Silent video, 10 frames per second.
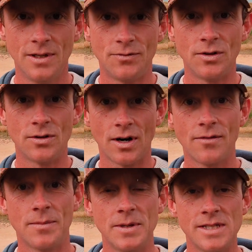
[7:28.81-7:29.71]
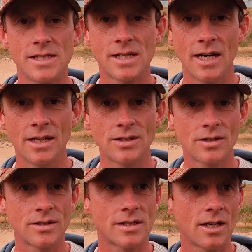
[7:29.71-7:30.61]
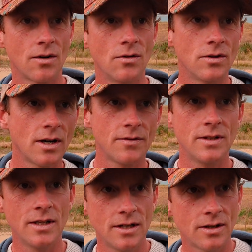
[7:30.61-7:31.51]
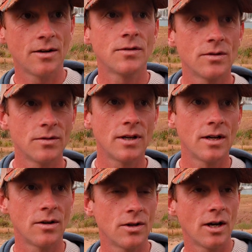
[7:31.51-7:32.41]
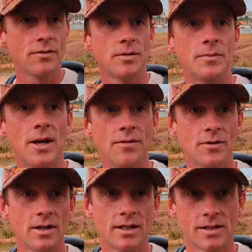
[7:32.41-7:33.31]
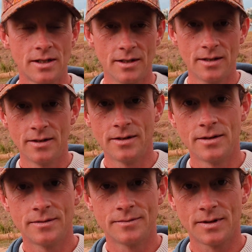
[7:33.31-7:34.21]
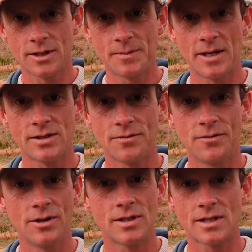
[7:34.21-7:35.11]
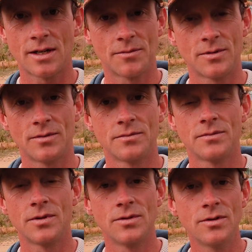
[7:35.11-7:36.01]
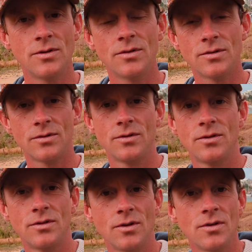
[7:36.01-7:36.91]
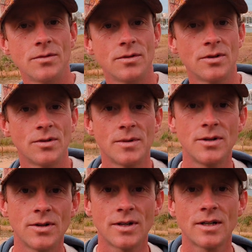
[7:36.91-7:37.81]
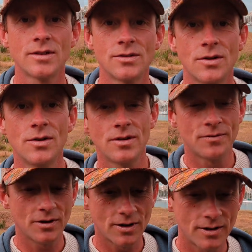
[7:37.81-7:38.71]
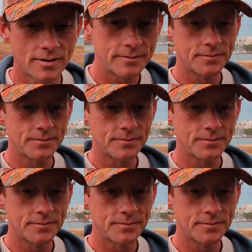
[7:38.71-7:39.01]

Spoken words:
if you have a busy schedule. It's like, oh, you have to eat, you have to go there, or you have to pay for this expensive food. It's like, well no, you don't. You know, when you're in control of your